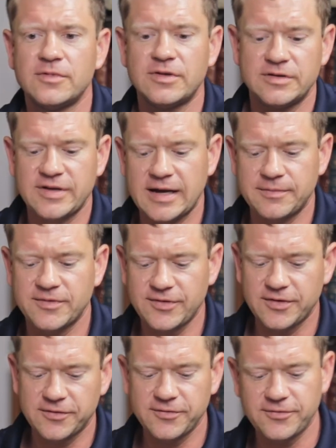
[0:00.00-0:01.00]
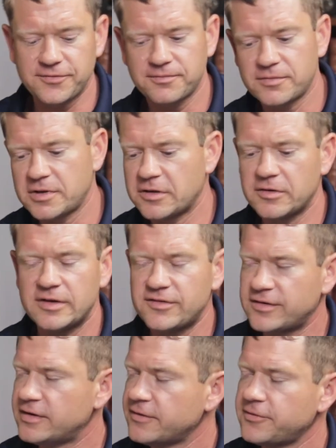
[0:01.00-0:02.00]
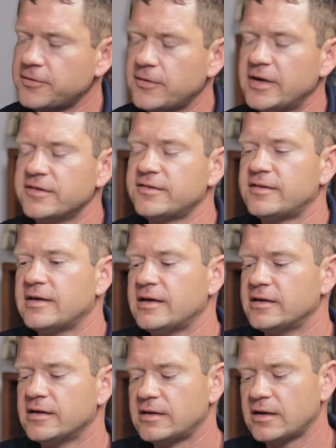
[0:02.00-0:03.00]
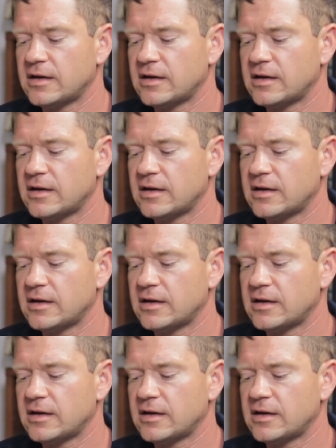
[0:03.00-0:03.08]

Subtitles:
the types of units in different ways than